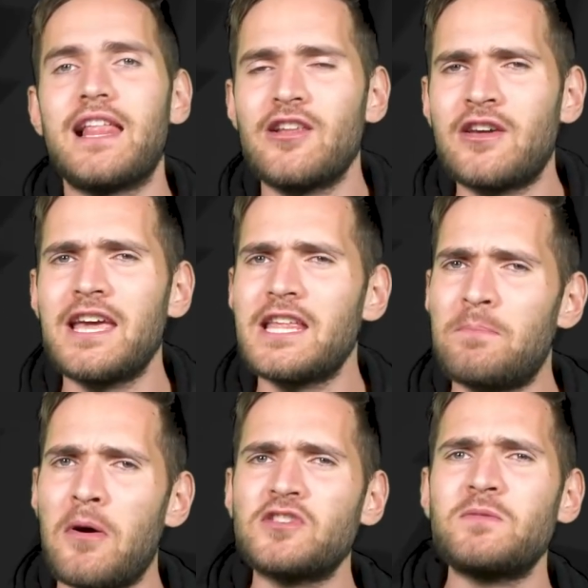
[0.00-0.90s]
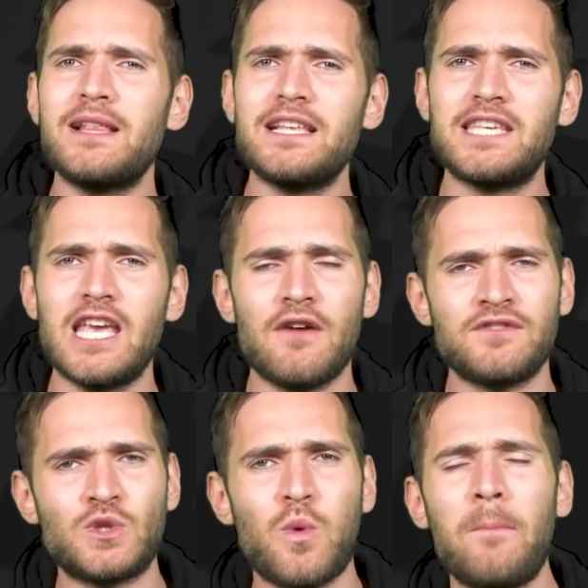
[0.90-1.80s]
they're looking at the possibility
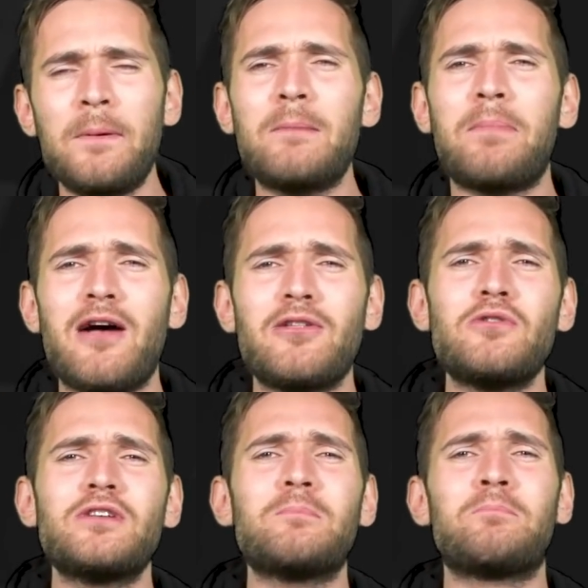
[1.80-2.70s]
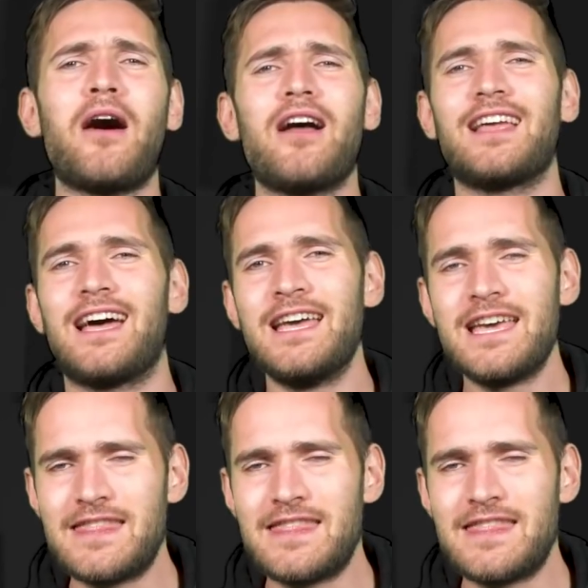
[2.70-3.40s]
of swapping Paulo Dybala.